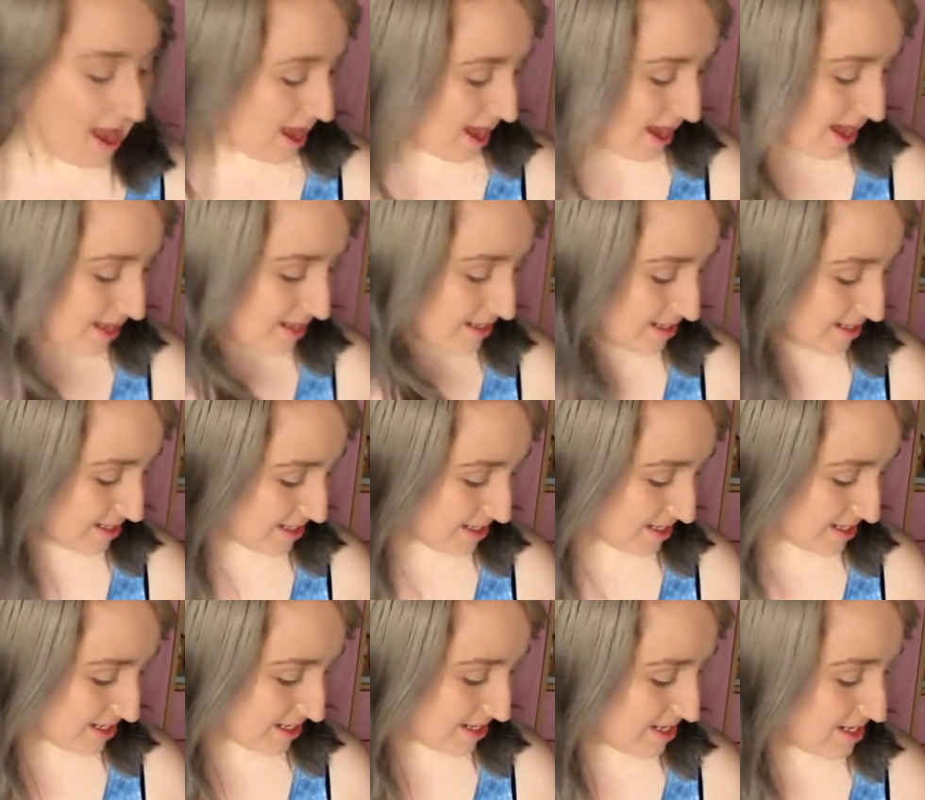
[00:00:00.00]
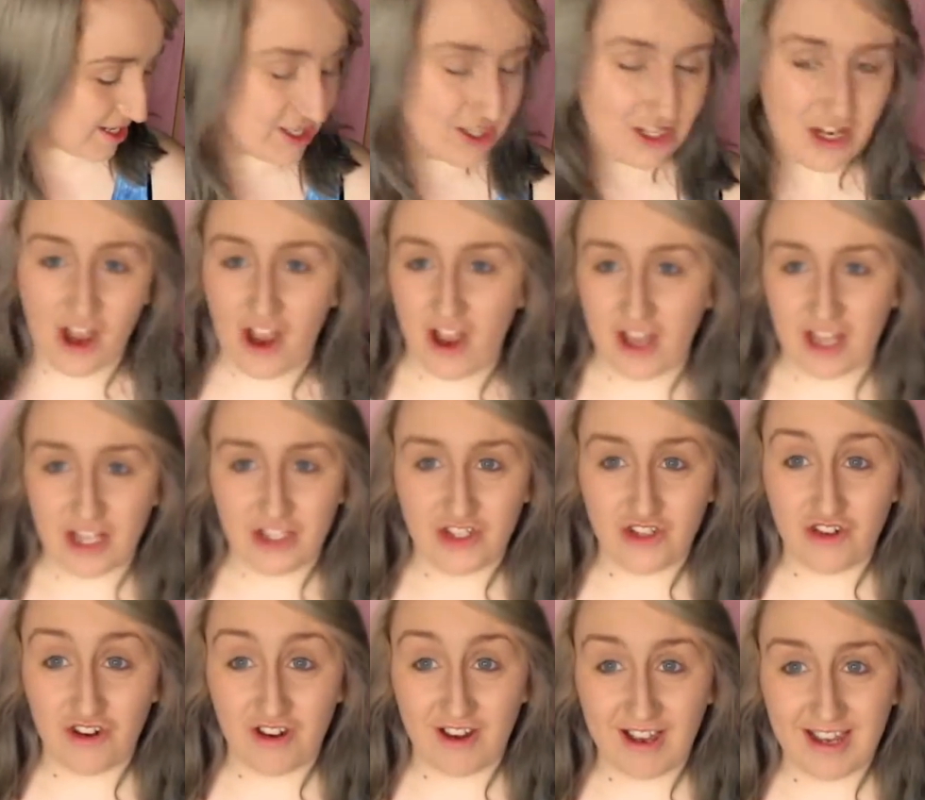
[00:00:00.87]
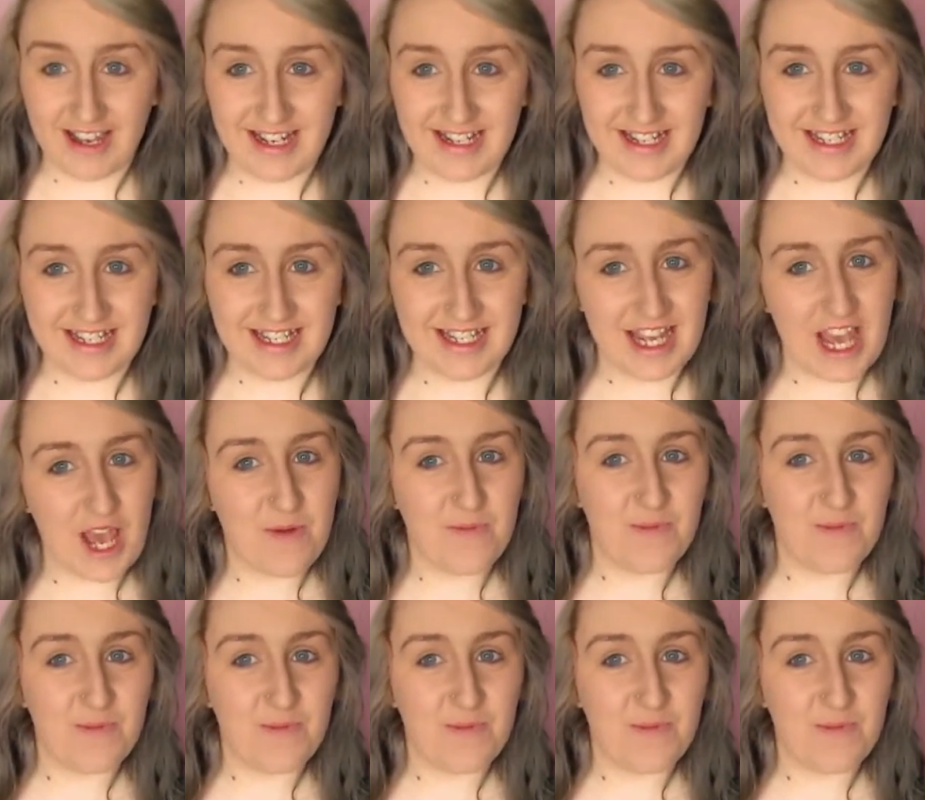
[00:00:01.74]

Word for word: and I tried to